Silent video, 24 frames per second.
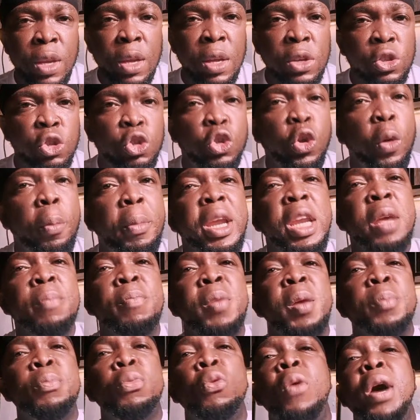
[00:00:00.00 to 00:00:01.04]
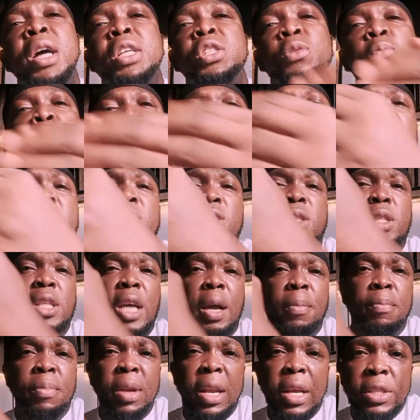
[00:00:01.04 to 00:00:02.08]
So many people has missed
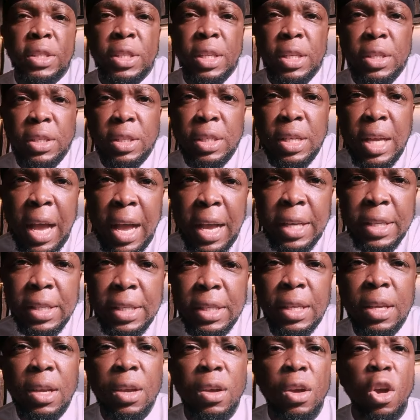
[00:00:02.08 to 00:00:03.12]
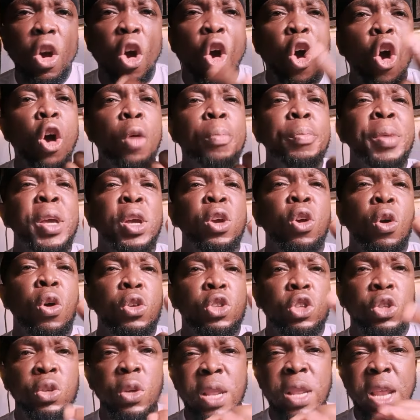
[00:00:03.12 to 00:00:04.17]
their blessings, guys, all
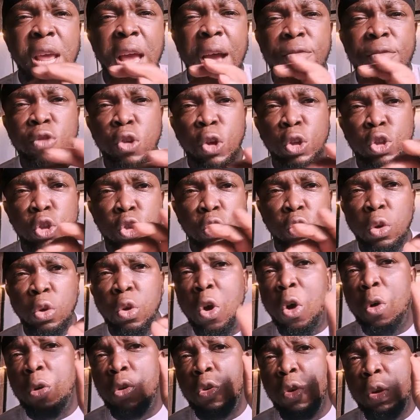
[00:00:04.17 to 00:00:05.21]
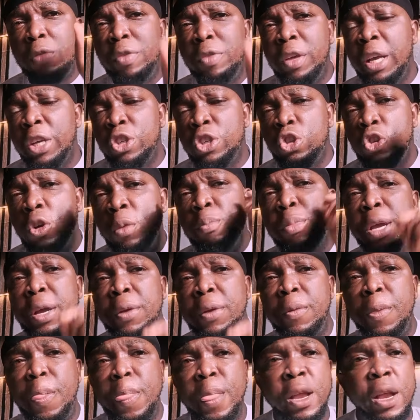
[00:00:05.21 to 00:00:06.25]
because they have not turned on notification
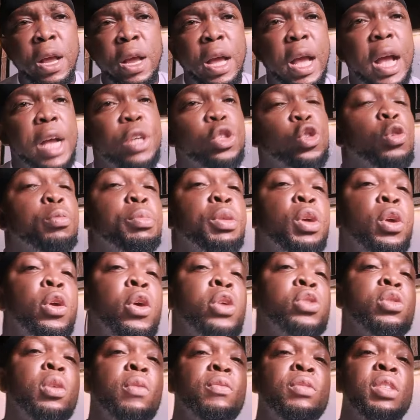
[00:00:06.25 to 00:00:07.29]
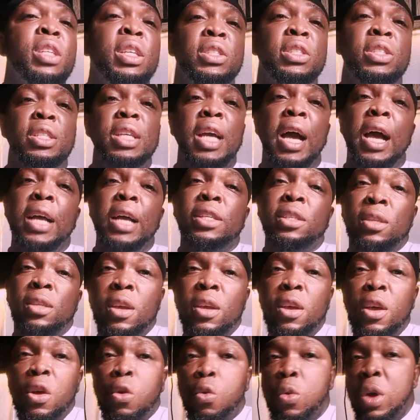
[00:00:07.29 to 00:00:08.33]
bell. And so because of this, guys,
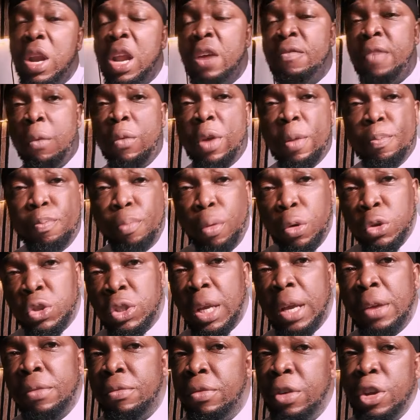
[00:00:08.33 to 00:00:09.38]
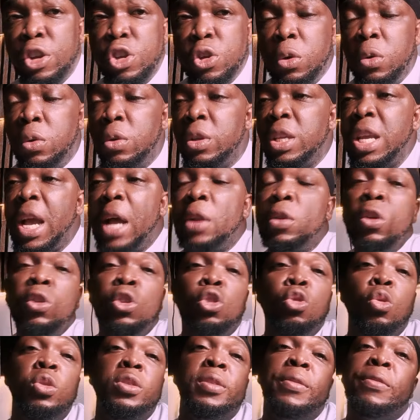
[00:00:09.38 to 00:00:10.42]
whenever we post a video, they are not
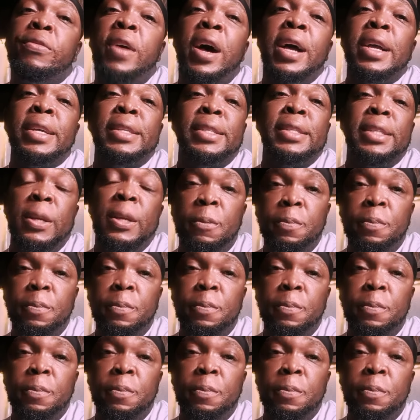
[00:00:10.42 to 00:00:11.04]
notified.